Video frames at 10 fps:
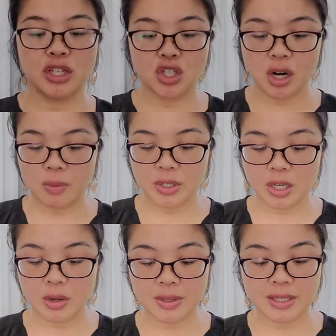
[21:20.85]
jar, which is
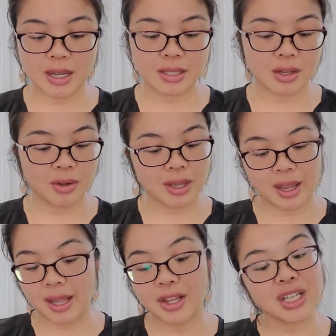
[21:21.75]
always nice.
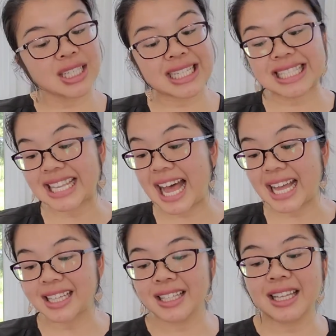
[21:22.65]
Okay, it looks
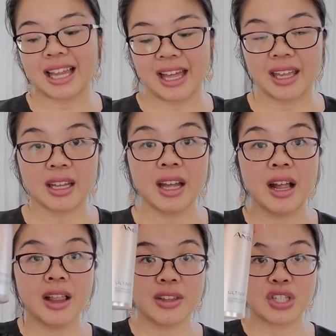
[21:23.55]
exactly like
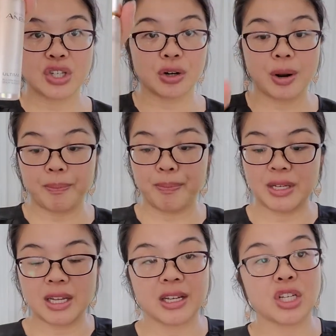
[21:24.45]
the serum,
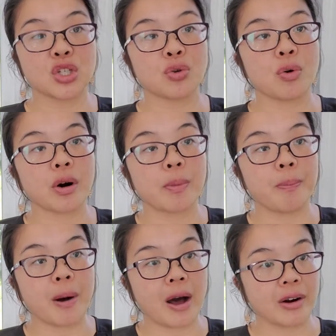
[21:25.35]
but in a shorter
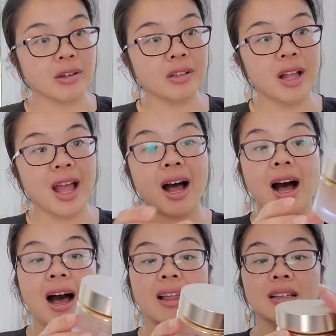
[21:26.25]
bottle.
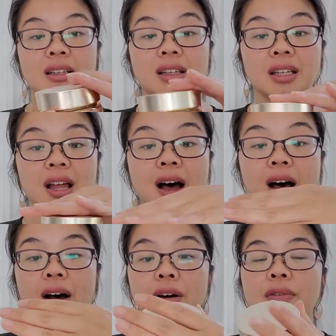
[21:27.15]
I
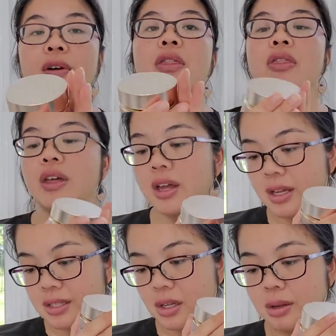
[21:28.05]
love
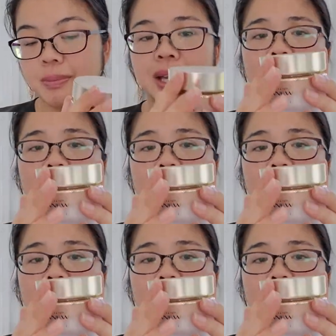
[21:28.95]
this. Oh my